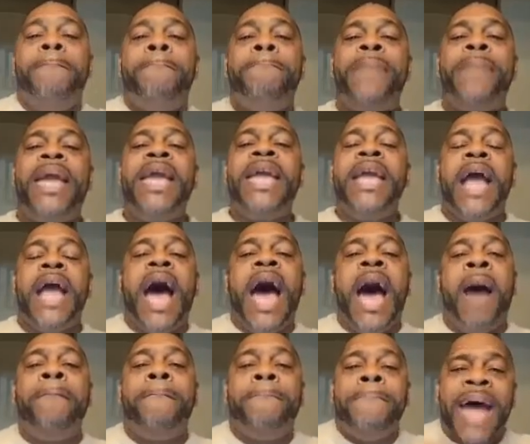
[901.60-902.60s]
me,
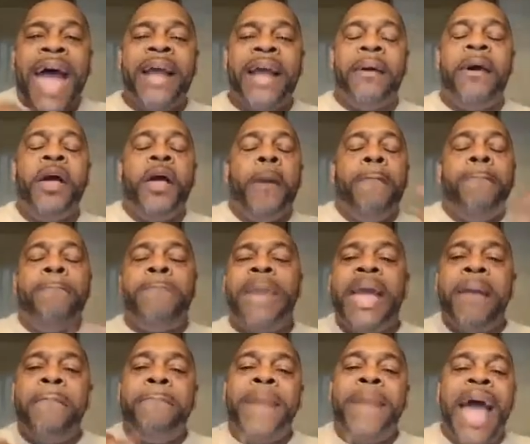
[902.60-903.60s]
I'm mag
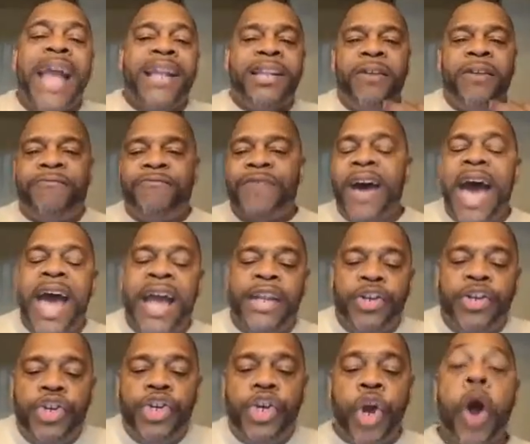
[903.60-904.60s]
me
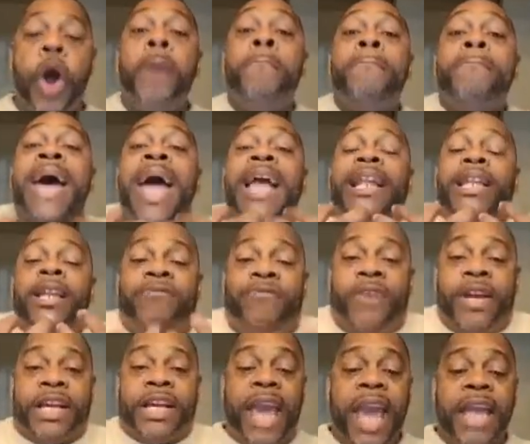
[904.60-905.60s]
magnifying you, your
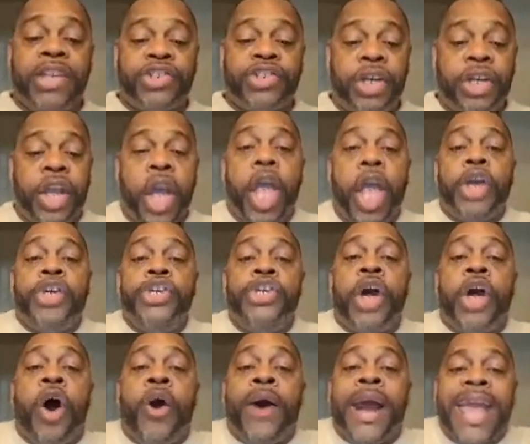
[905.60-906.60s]
magnification,
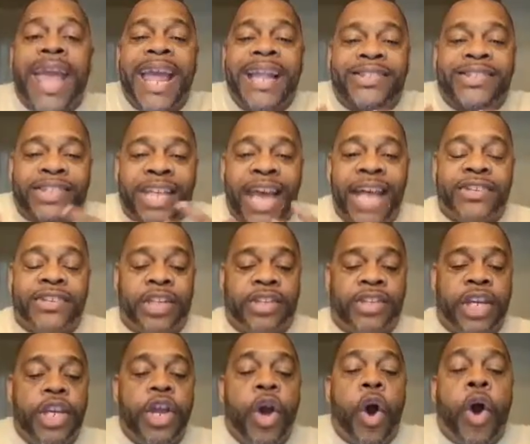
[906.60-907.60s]
your
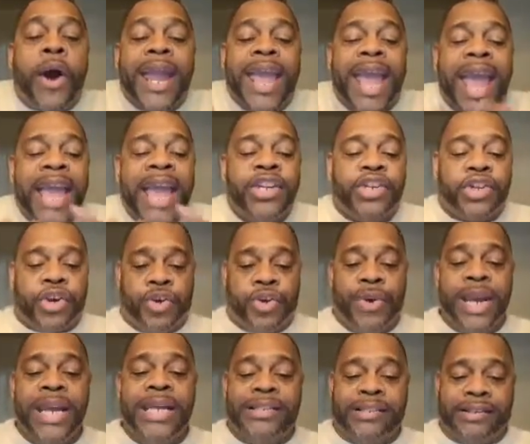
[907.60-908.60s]
intensity, your
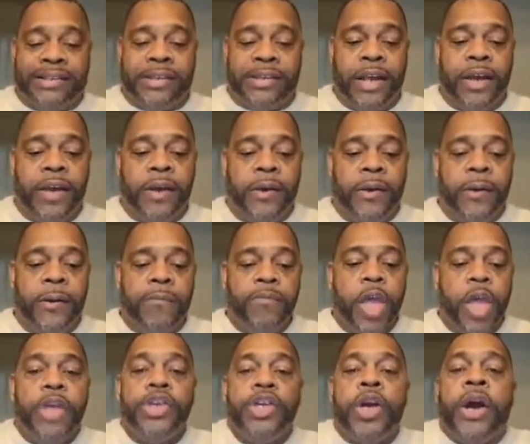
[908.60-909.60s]
increase,
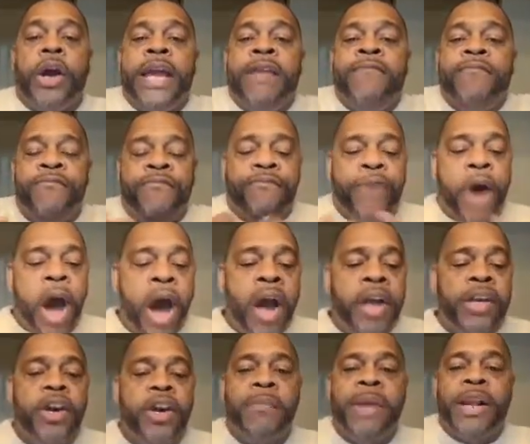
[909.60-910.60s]
your in
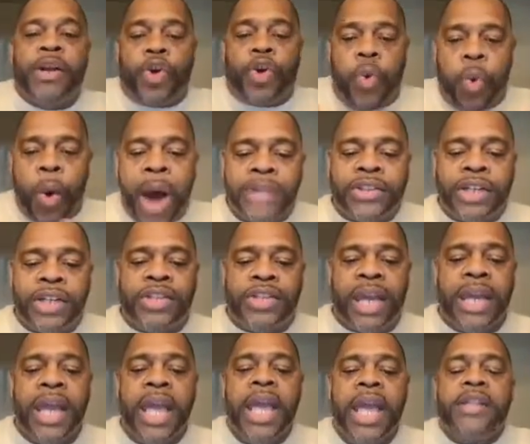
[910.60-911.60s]
volume and
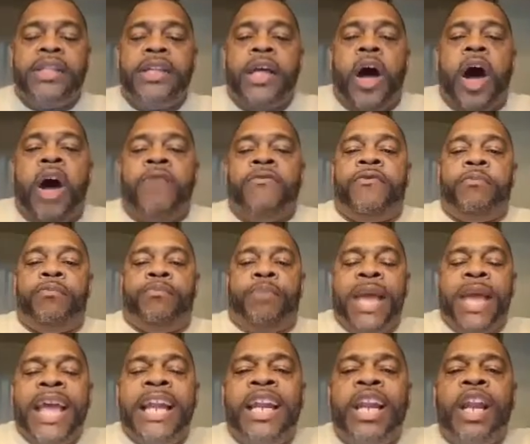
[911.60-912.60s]
quantity of
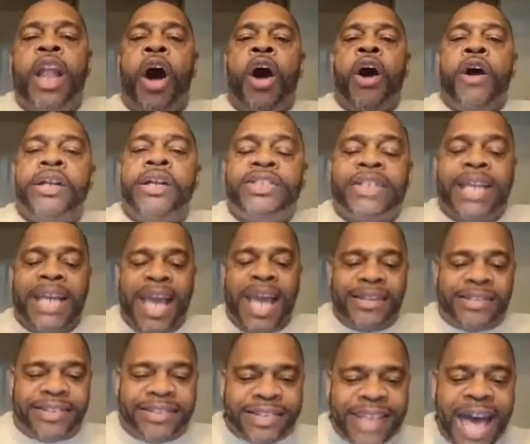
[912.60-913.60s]
enlarging
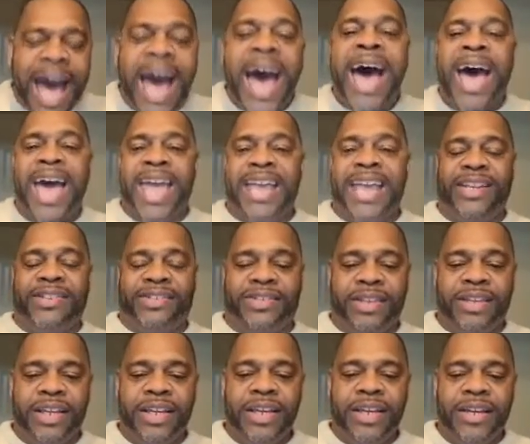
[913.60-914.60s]
in size